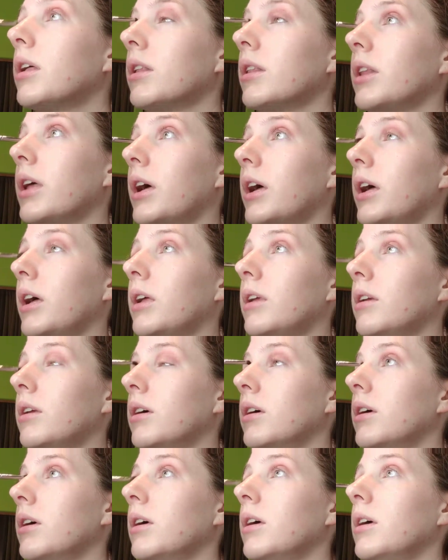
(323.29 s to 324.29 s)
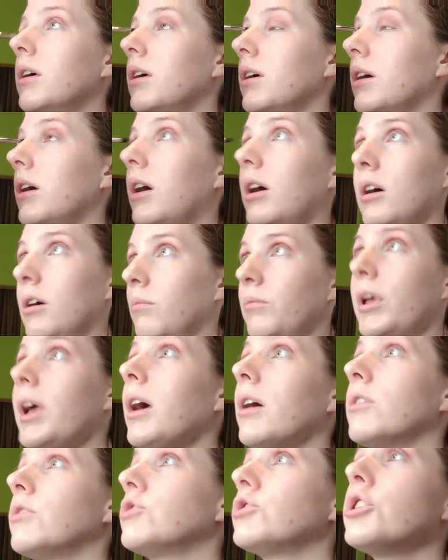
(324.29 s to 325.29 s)
then
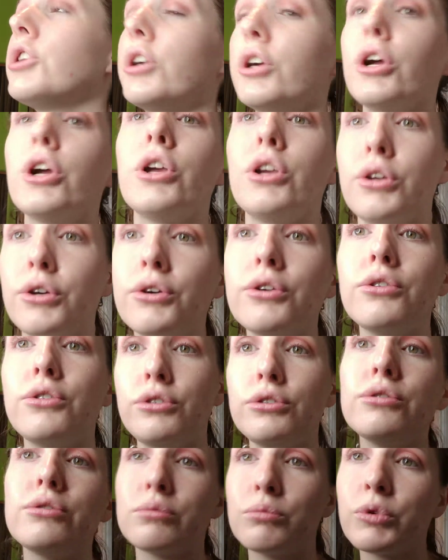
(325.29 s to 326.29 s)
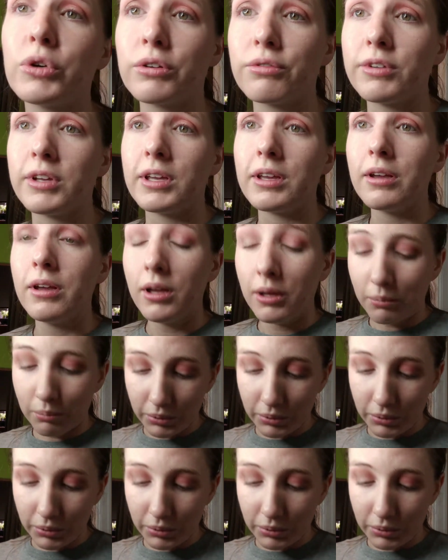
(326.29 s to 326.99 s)
yeah, sure, use Morphe.